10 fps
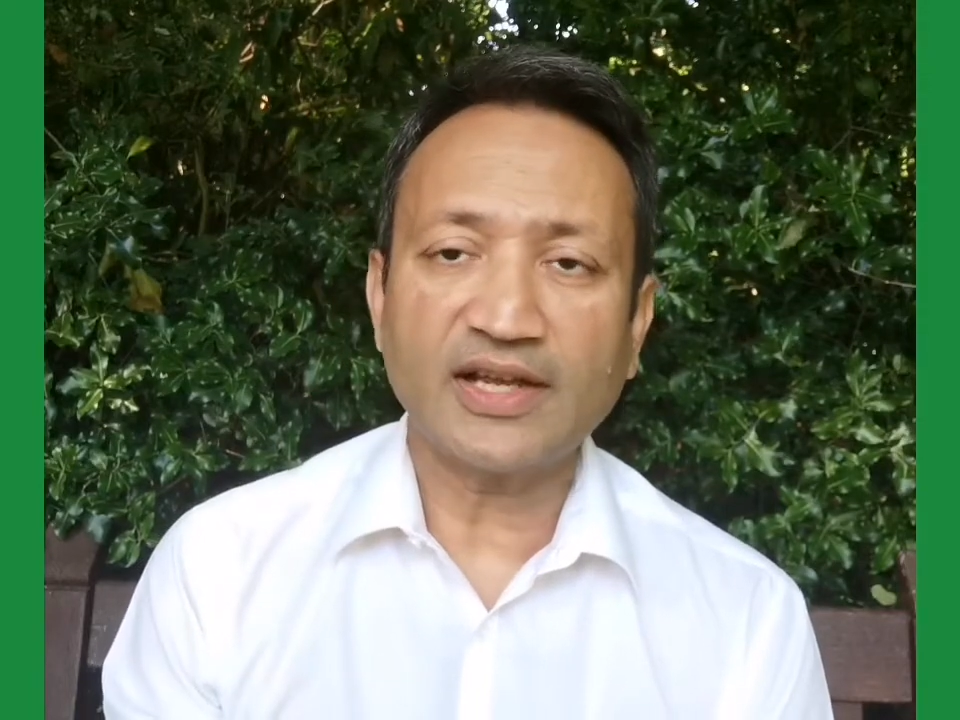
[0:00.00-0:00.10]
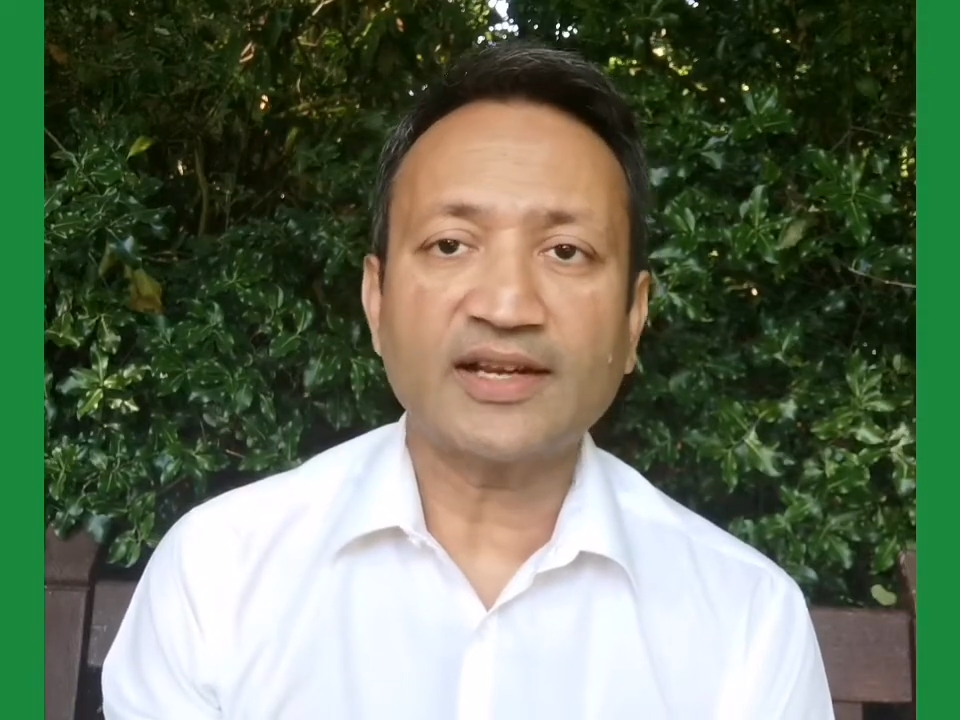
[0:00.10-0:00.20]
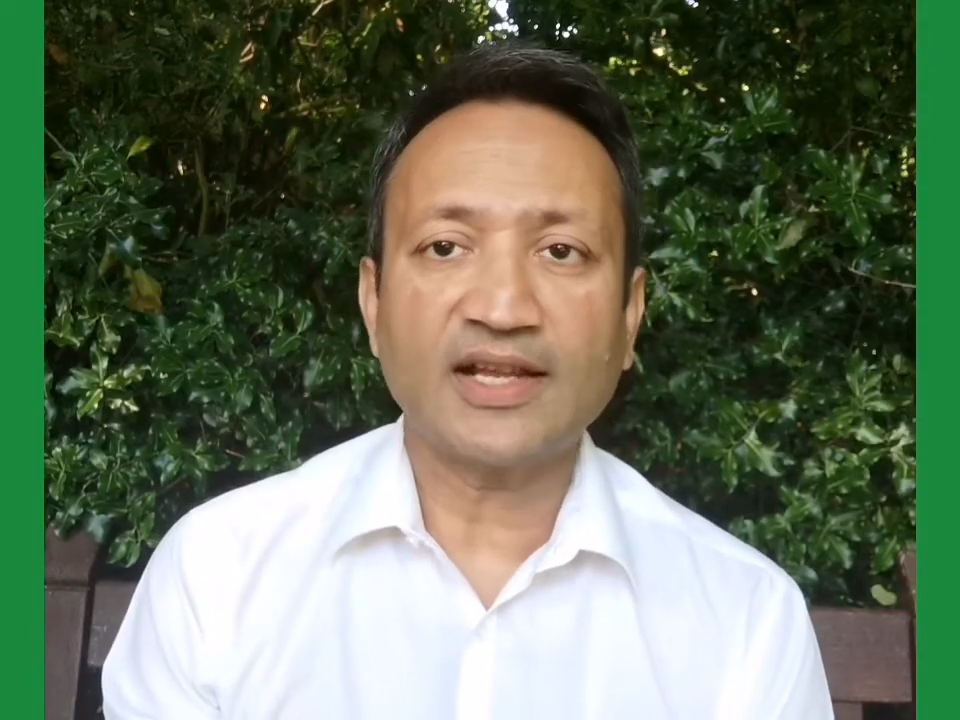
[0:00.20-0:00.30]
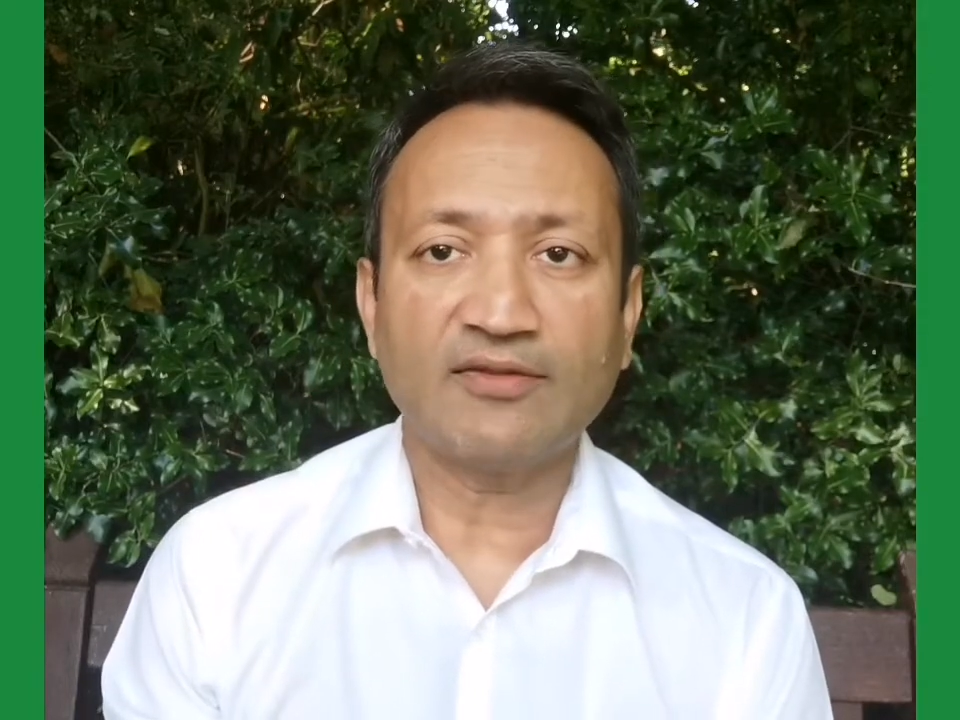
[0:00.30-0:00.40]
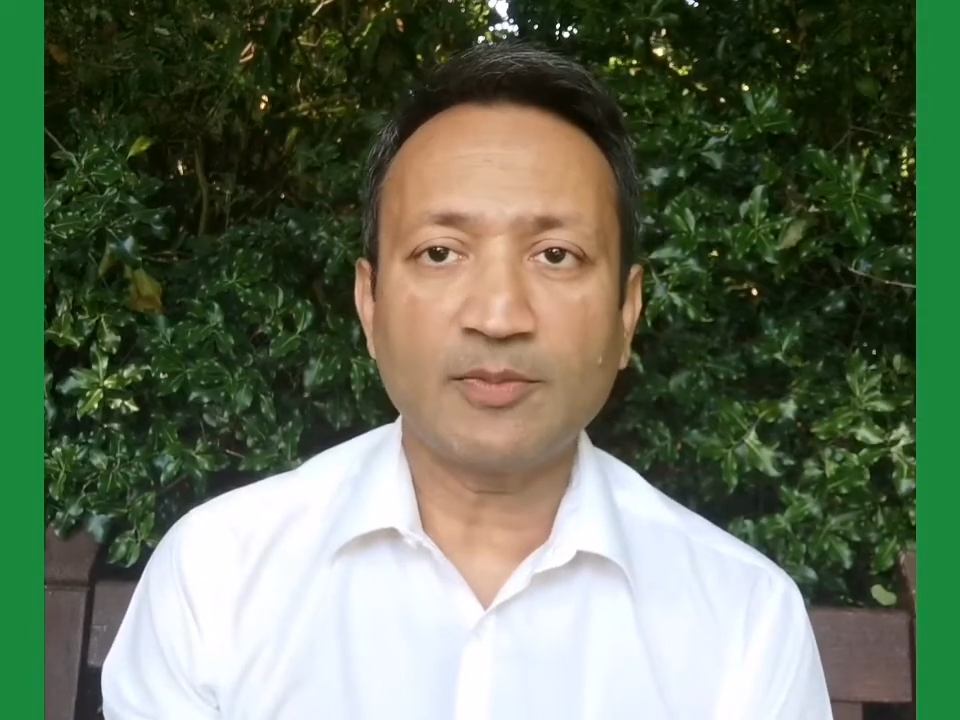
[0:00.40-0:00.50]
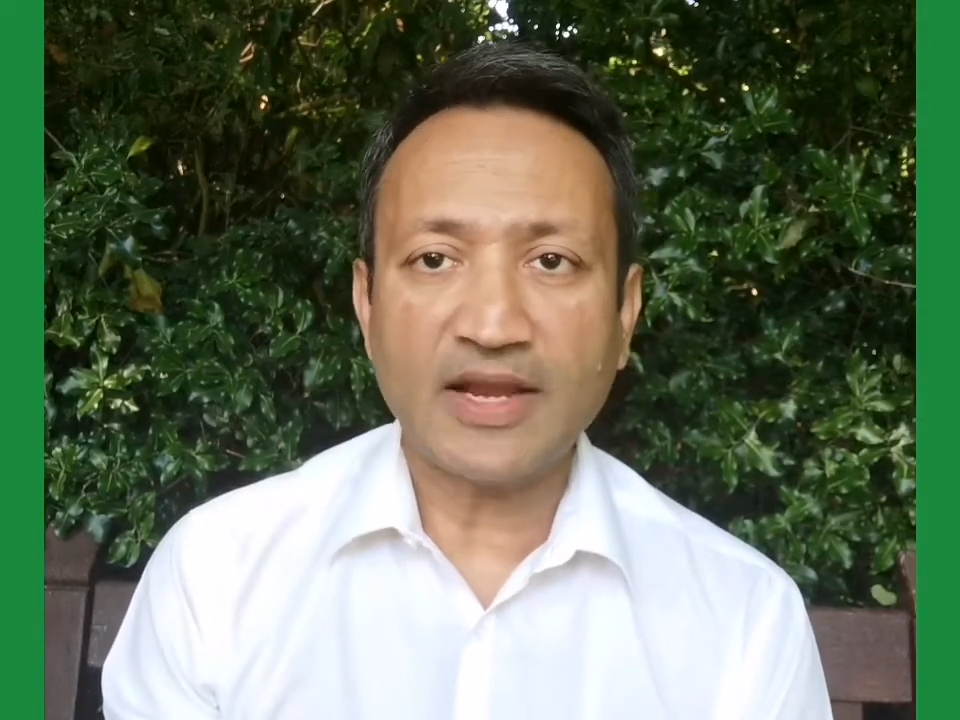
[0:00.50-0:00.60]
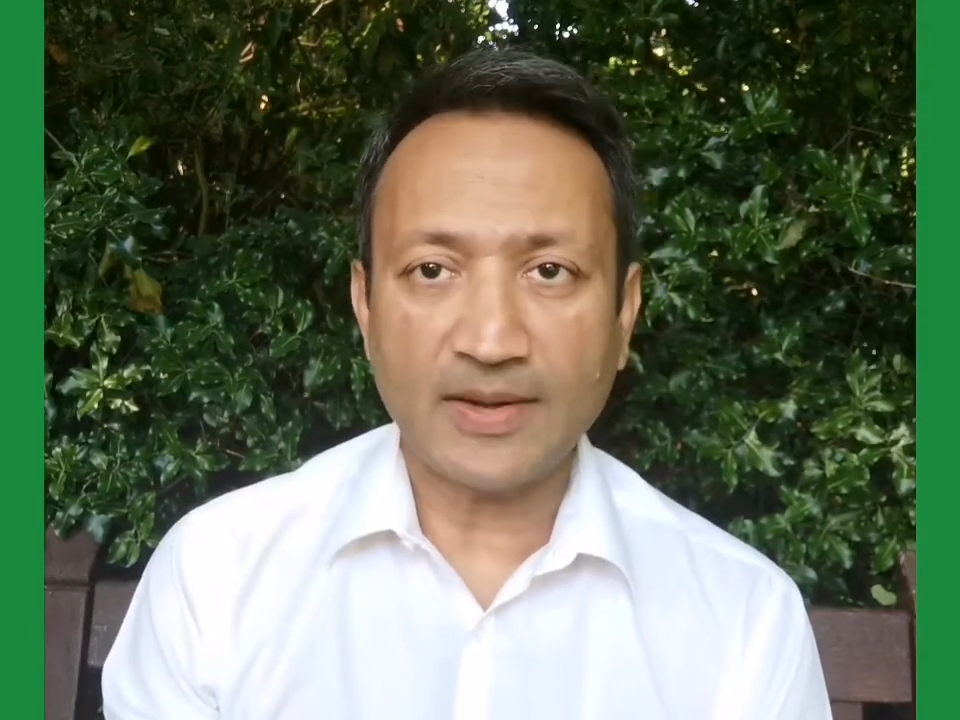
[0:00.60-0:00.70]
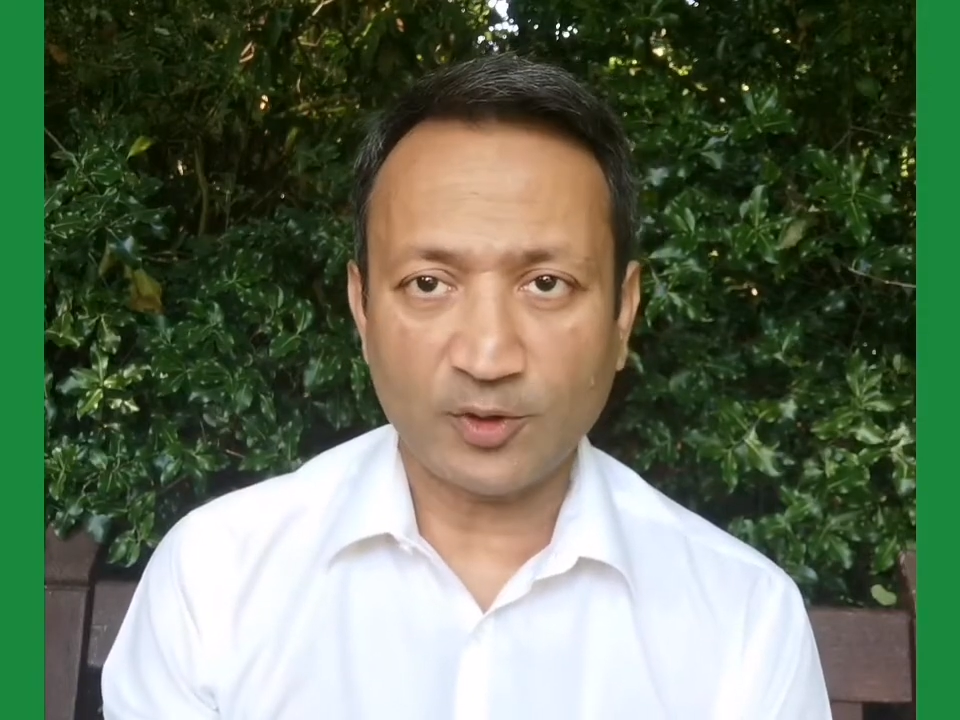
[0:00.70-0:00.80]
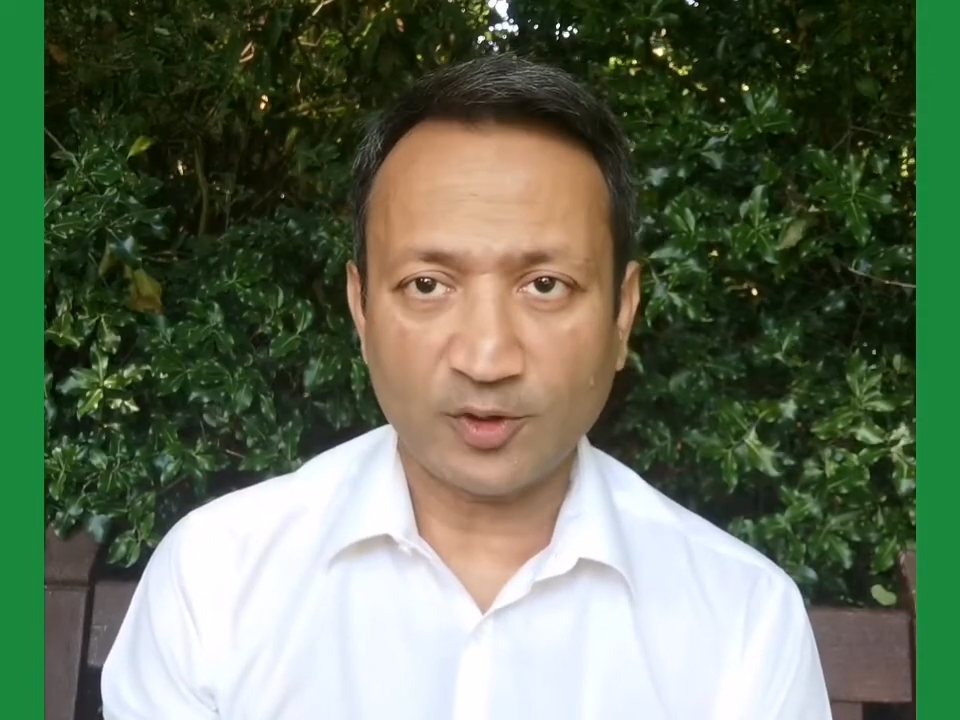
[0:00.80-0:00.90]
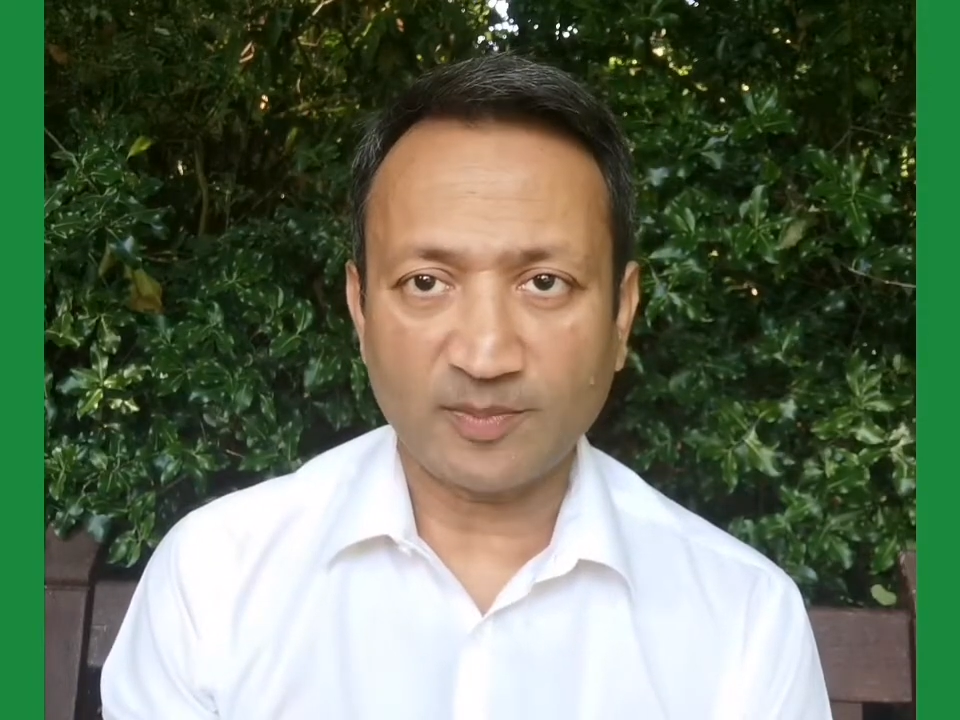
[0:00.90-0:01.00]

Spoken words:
and I will be happy to